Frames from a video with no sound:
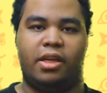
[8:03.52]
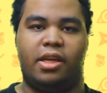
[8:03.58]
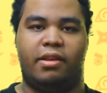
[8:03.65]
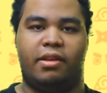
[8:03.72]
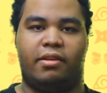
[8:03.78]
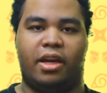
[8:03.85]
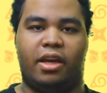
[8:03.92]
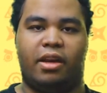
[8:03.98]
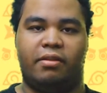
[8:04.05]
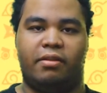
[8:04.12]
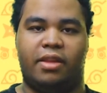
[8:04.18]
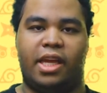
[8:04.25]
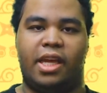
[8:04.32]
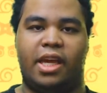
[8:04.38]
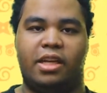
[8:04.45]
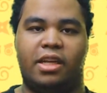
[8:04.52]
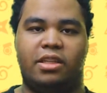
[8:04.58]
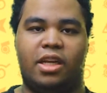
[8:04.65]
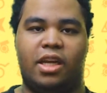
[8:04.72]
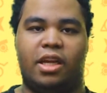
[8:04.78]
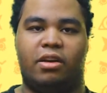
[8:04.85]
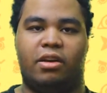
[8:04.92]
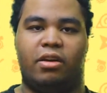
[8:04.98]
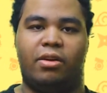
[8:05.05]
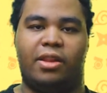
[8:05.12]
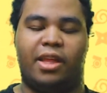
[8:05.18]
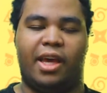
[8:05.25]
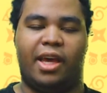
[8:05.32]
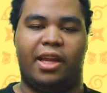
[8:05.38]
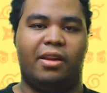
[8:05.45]
kind of like edgy and all
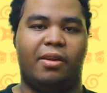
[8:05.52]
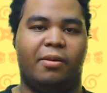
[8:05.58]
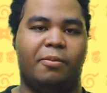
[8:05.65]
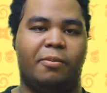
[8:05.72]
that.